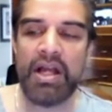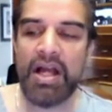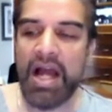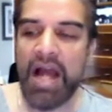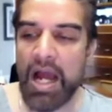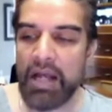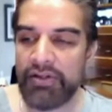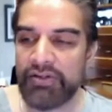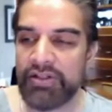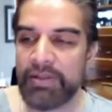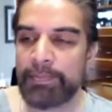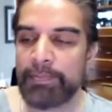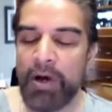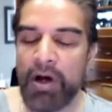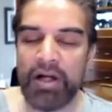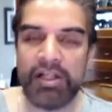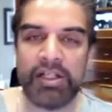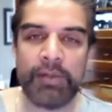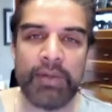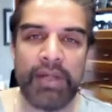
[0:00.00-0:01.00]
how does the
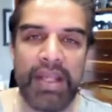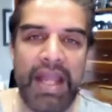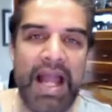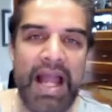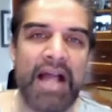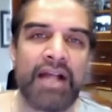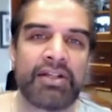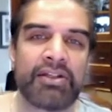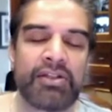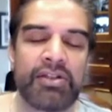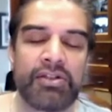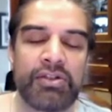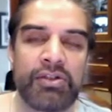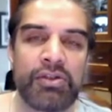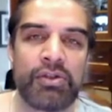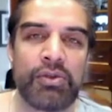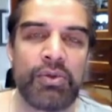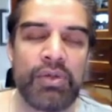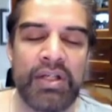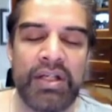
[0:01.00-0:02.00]
body react
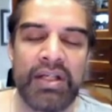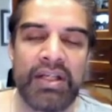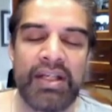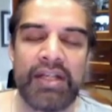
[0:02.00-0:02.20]
to